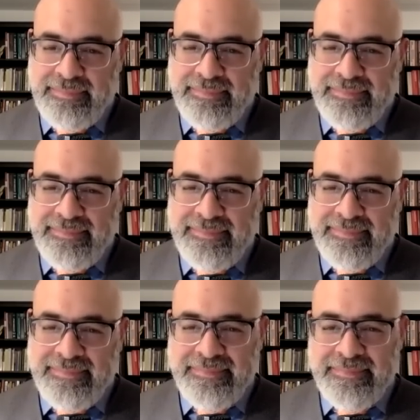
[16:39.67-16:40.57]

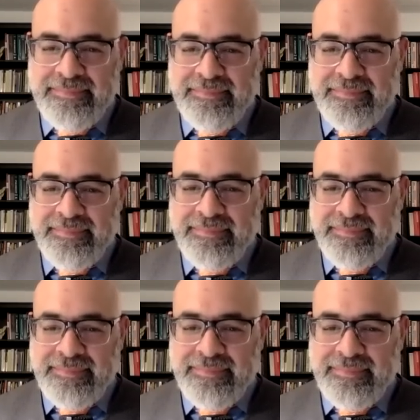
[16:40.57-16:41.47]

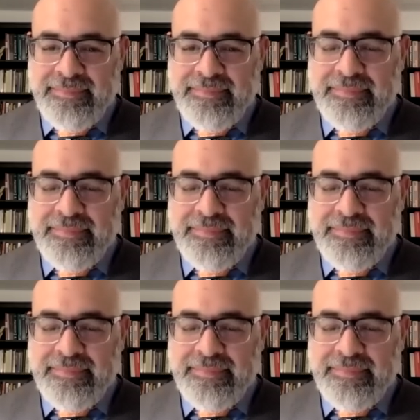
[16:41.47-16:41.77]
This person isn't speaking.